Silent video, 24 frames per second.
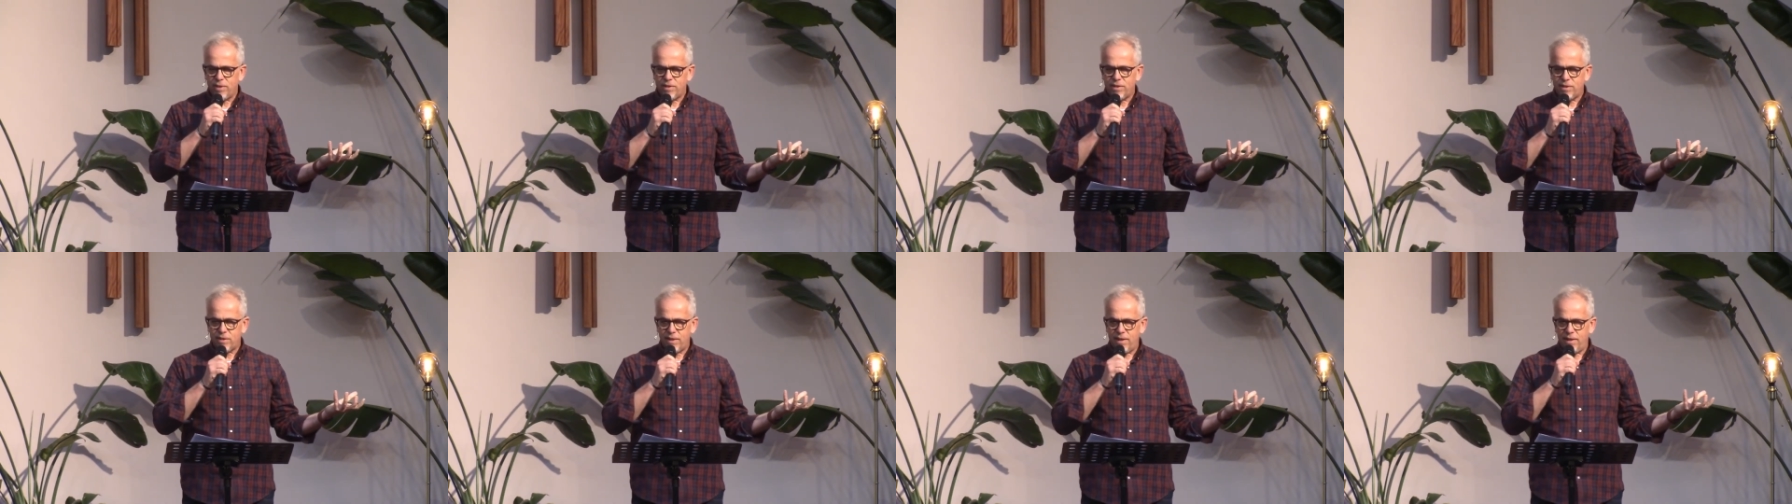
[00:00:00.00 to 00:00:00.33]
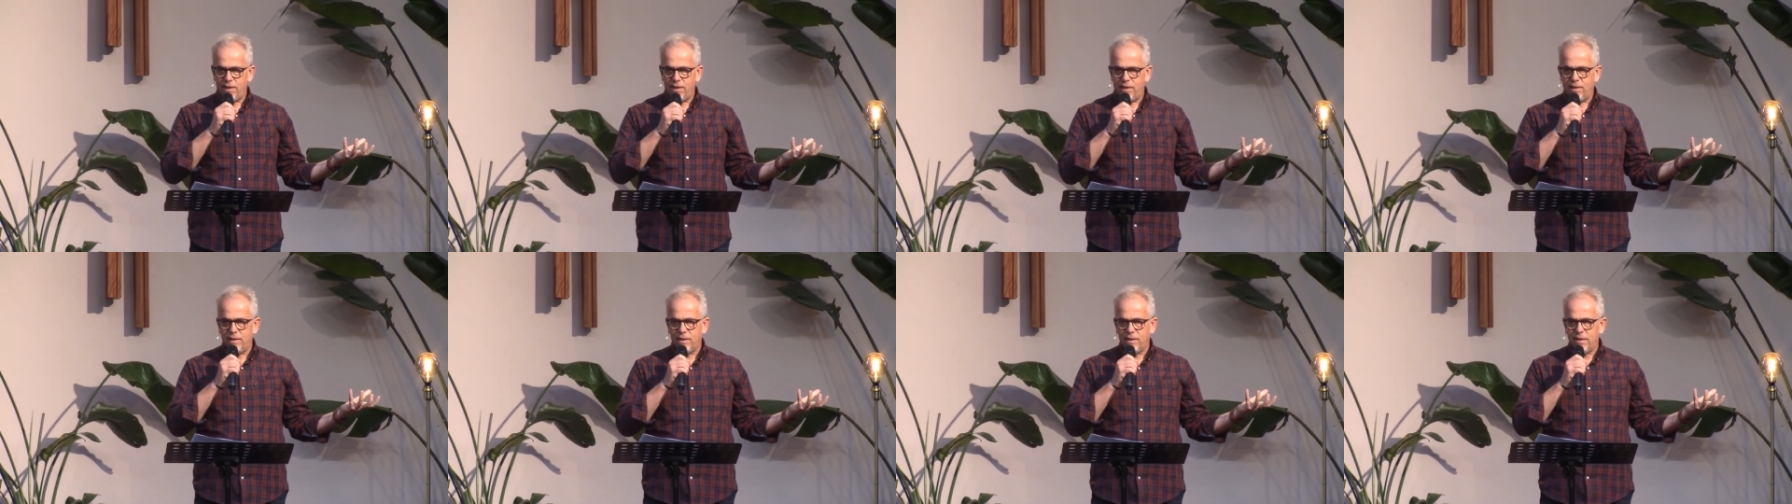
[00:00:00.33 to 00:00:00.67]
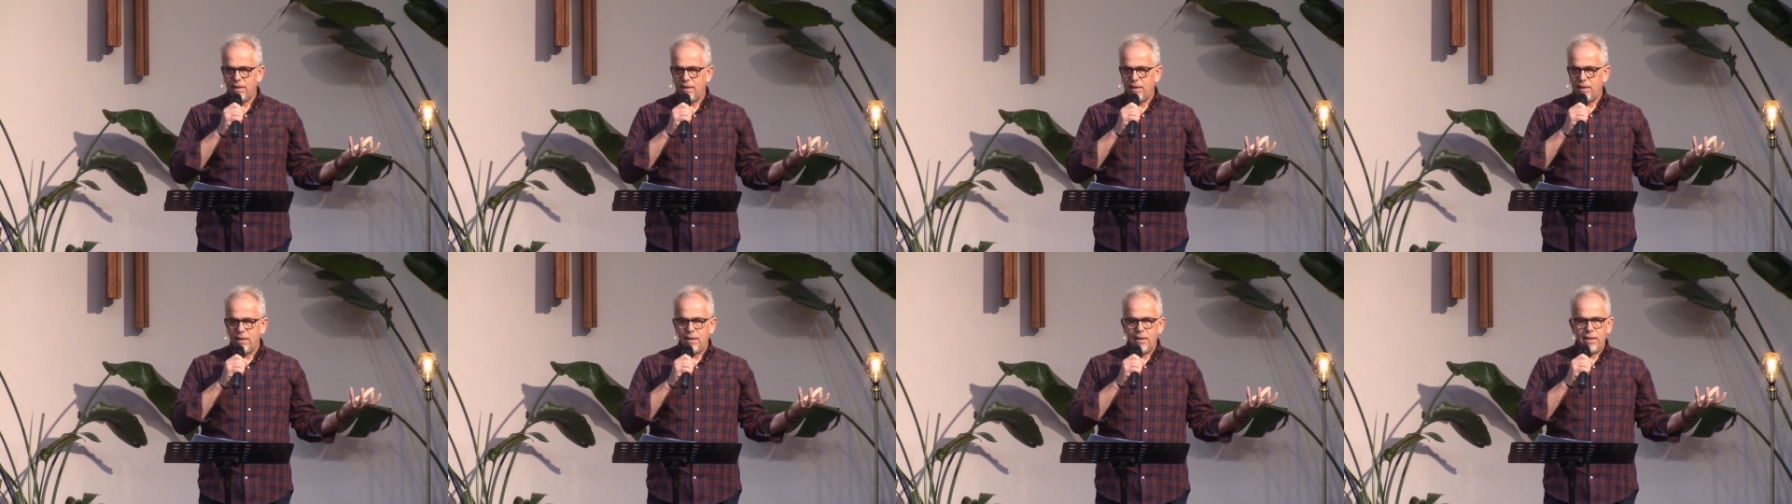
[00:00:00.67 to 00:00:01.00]
sin.
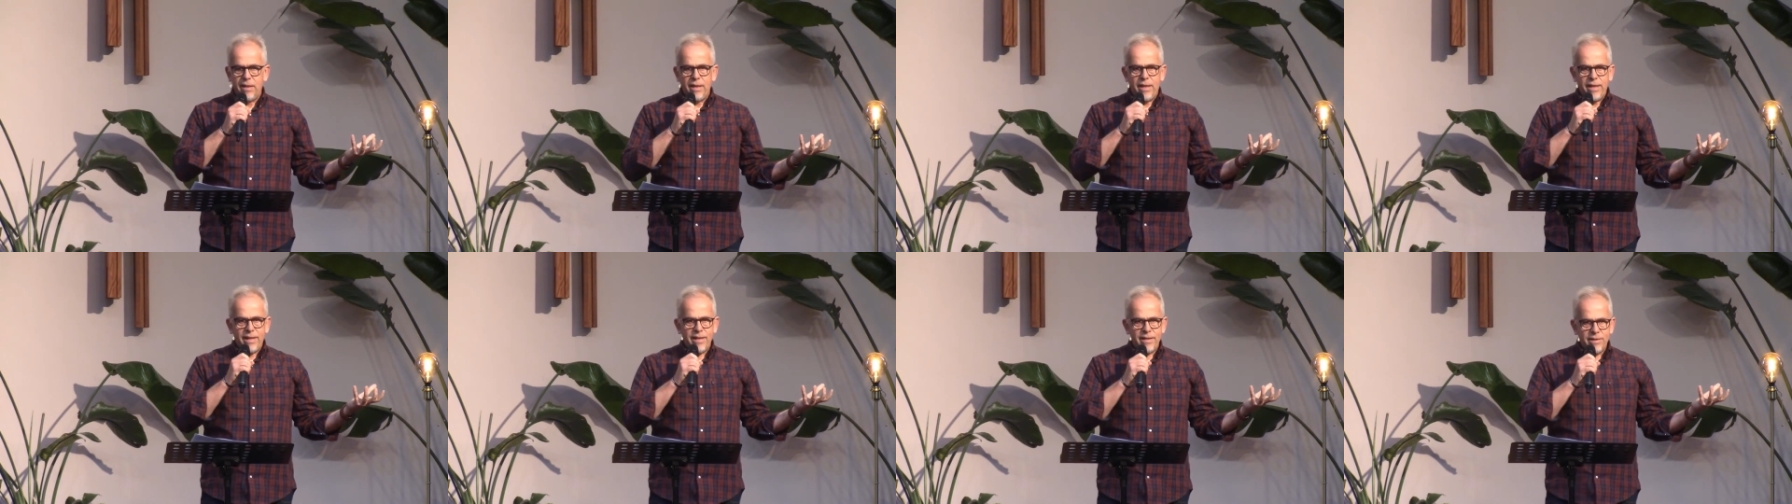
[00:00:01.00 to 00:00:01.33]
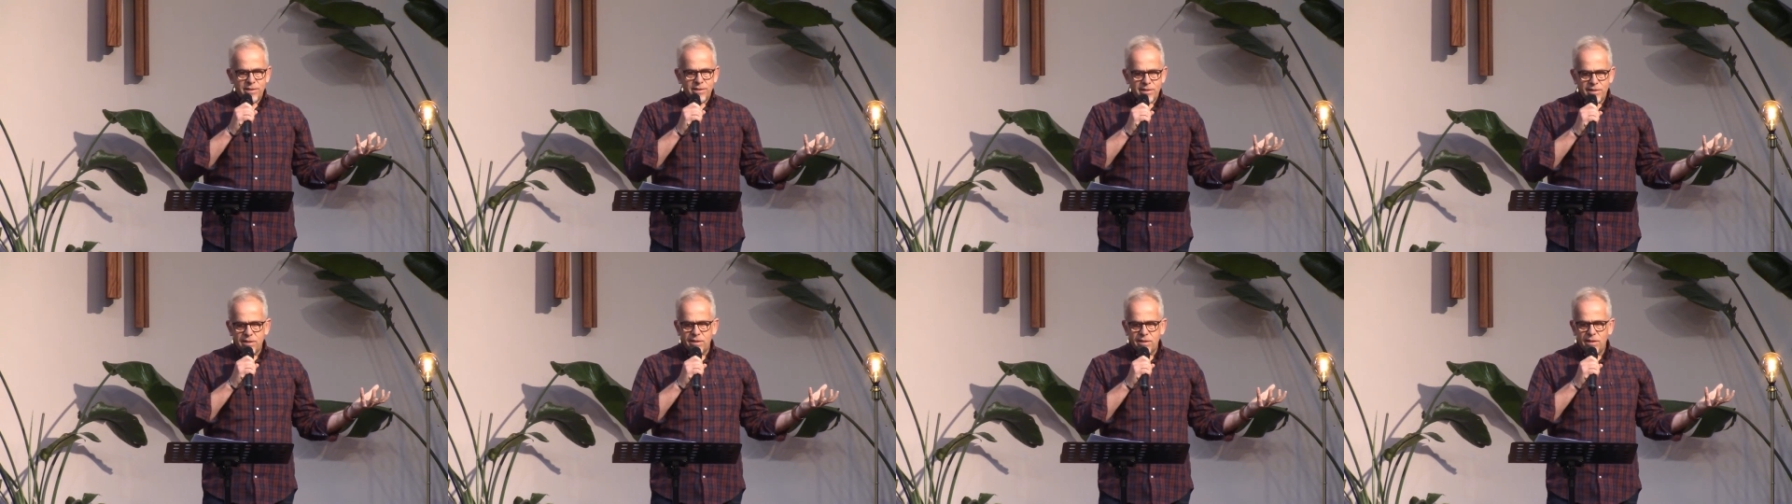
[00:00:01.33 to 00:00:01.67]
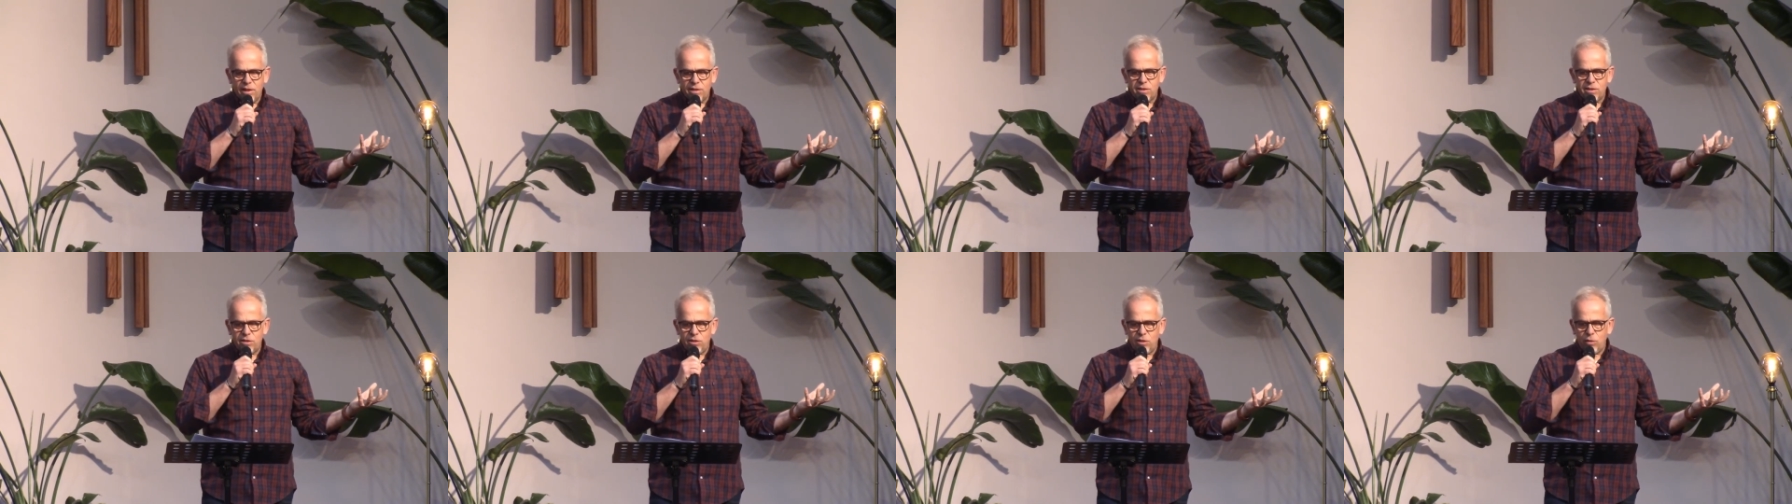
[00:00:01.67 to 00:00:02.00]
He's
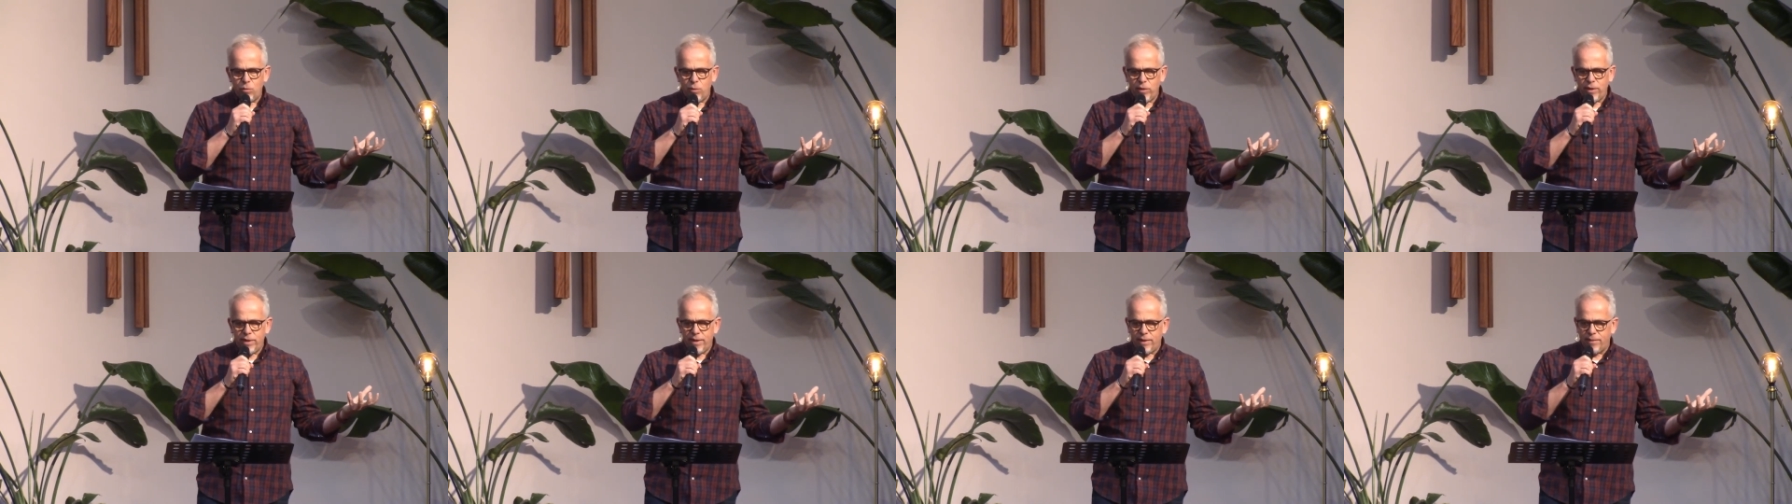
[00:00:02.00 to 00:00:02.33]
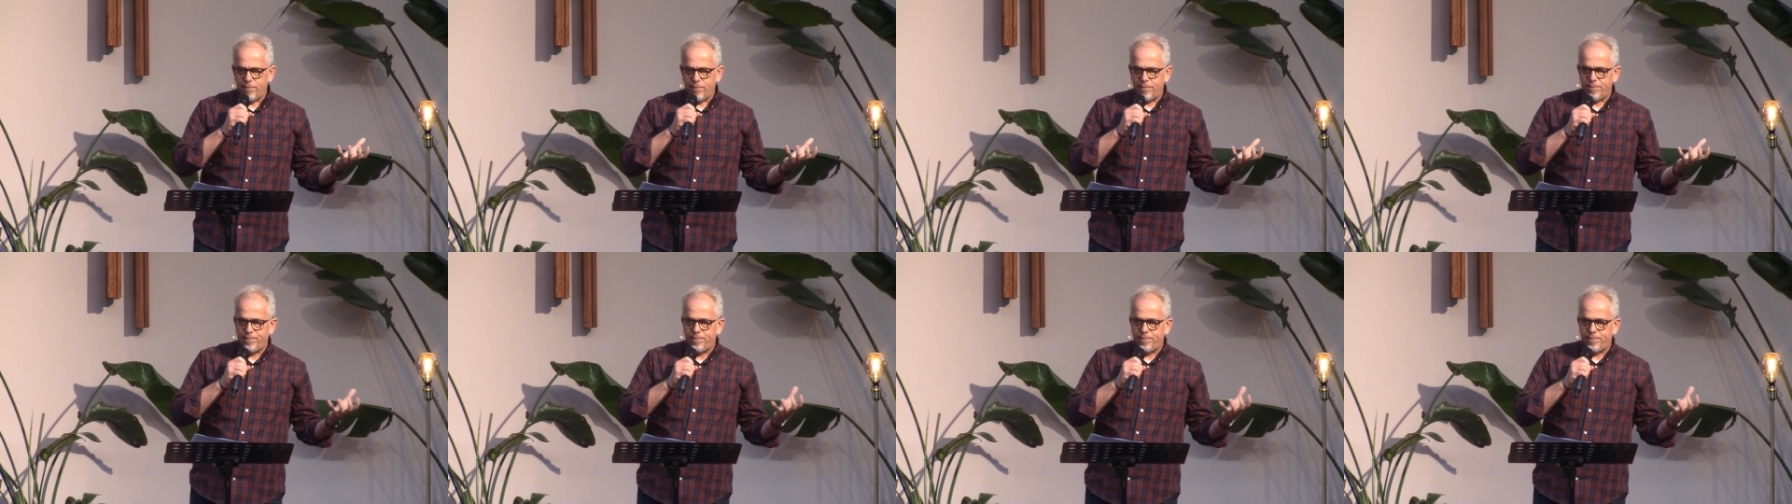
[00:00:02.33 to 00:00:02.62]
disgusted with it.